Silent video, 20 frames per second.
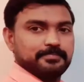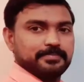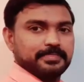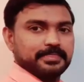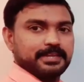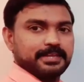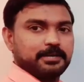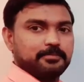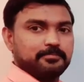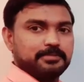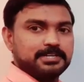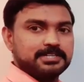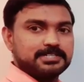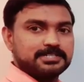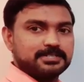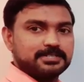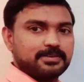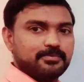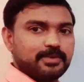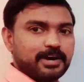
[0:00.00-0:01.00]
that means
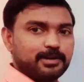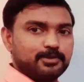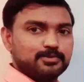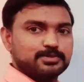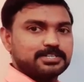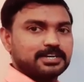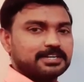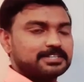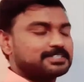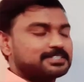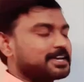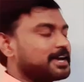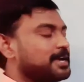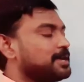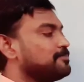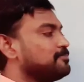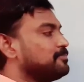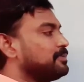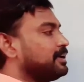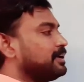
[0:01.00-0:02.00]
the values are
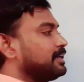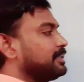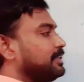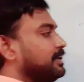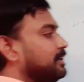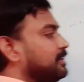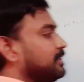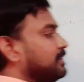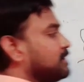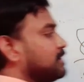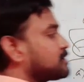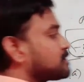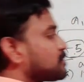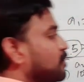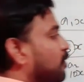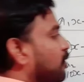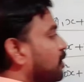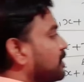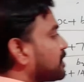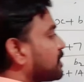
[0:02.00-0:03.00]
same, then these
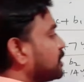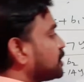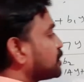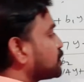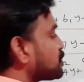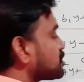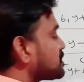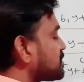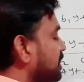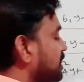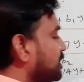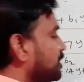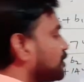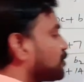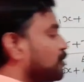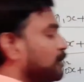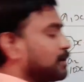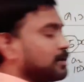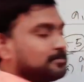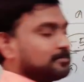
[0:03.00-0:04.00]
all ratios are
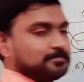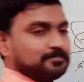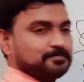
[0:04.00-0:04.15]
equal.